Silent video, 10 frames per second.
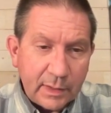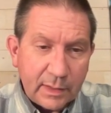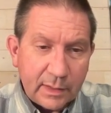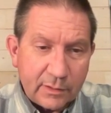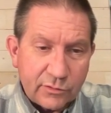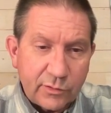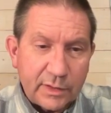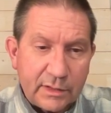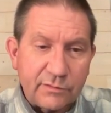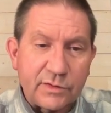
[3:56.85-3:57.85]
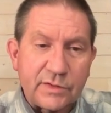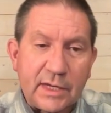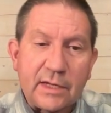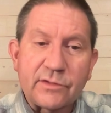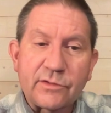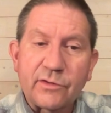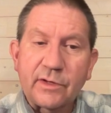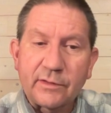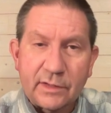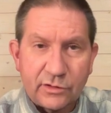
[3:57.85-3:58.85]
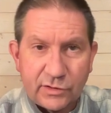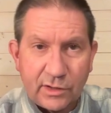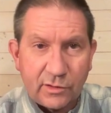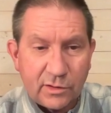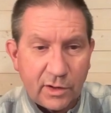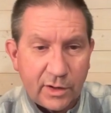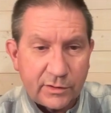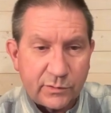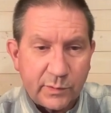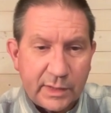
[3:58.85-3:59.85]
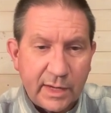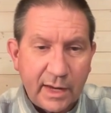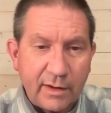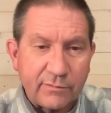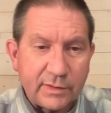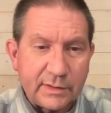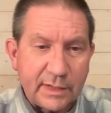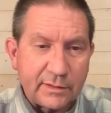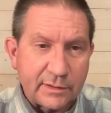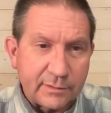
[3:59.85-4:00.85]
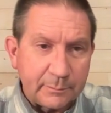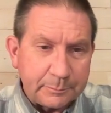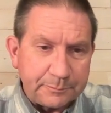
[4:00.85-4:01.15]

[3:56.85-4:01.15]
and Jonah gives his answer, and the asher clause we have indented.